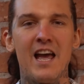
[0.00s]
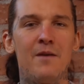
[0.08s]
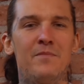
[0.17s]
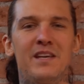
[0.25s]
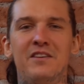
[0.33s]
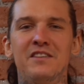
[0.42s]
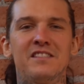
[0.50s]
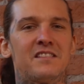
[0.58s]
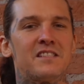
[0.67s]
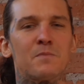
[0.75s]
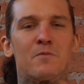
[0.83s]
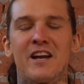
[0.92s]
And because
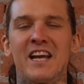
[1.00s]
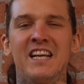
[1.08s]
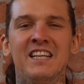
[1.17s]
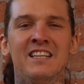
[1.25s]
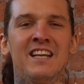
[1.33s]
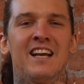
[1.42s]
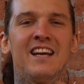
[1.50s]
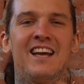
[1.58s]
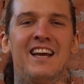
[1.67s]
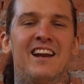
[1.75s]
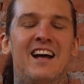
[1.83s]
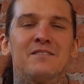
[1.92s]
it's spring,
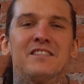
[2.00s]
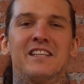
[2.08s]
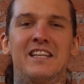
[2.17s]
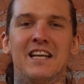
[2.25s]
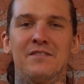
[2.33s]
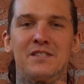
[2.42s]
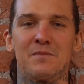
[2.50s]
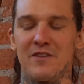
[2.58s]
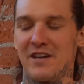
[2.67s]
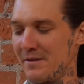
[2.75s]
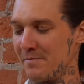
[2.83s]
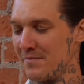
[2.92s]
I absolutely love
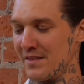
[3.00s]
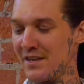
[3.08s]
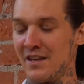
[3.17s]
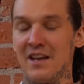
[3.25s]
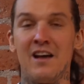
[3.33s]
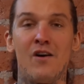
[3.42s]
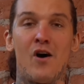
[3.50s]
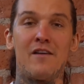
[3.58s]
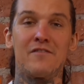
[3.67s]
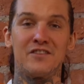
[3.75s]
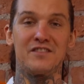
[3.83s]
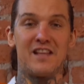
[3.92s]
spring.
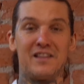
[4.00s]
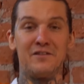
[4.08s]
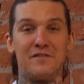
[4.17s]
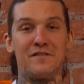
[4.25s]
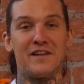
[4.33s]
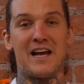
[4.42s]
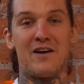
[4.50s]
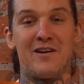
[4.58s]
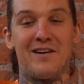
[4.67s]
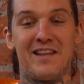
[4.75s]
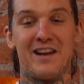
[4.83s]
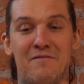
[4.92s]
I've got a little
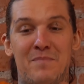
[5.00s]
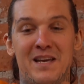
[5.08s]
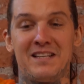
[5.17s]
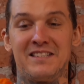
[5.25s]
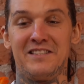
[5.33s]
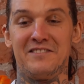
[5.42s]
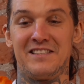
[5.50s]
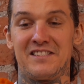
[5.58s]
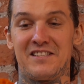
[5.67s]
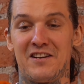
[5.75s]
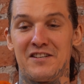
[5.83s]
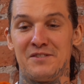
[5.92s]
flower that I've picked, a little
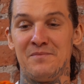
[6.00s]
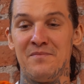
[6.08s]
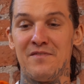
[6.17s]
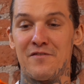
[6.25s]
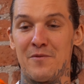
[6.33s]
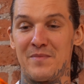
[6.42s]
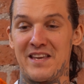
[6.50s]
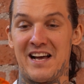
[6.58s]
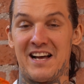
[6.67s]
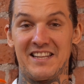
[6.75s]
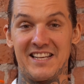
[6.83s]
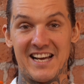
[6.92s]
nasturtium from the
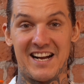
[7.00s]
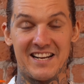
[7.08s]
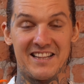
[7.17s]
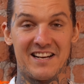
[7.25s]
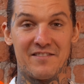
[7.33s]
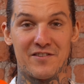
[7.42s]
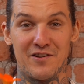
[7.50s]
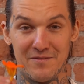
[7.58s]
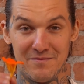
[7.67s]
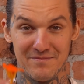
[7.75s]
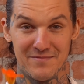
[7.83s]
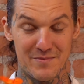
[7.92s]
garden that
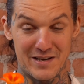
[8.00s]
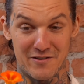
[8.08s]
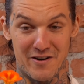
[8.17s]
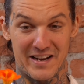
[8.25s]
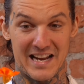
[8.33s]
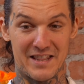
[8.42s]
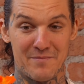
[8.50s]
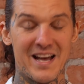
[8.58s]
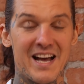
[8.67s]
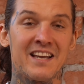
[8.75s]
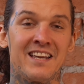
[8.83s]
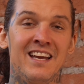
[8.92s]
I've been growing out the
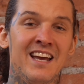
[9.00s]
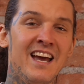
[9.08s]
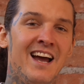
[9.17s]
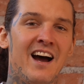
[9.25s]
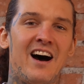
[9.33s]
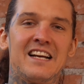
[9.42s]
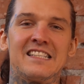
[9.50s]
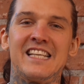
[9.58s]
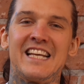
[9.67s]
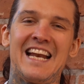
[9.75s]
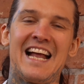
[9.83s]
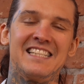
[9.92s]
back. I just
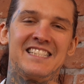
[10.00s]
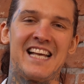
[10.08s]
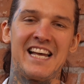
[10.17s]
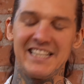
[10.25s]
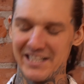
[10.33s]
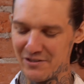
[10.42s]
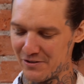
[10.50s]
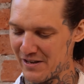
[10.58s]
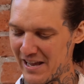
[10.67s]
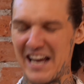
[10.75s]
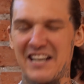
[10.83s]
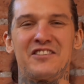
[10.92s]
think it adds that little
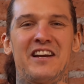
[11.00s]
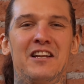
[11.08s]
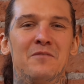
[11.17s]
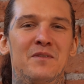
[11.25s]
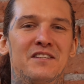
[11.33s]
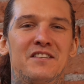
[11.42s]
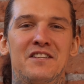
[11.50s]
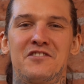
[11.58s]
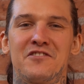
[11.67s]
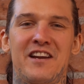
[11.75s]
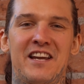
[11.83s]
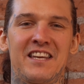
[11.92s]
extra element to the
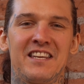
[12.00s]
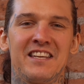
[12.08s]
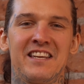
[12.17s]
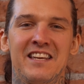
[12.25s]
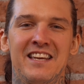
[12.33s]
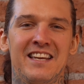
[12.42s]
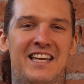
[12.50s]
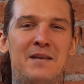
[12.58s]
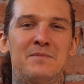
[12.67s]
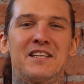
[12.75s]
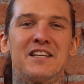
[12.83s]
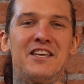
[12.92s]
drink,
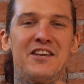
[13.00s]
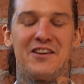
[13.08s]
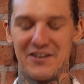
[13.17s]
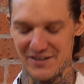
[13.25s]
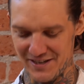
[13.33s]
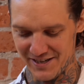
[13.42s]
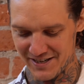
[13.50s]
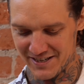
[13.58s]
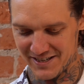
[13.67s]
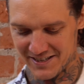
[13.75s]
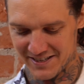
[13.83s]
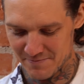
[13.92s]
keeps it cute.
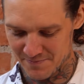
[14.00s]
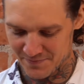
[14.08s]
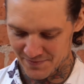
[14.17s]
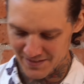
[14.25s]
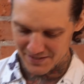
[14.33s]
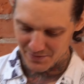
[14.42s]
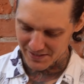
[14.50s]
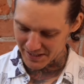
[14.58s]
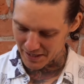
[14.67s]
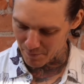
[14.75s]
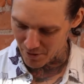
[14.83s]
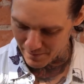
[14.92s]
So we're just
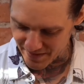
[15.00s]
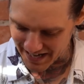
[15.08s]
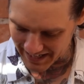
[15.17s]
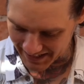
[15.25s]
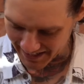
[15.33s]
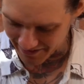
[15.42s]
gonna pop that in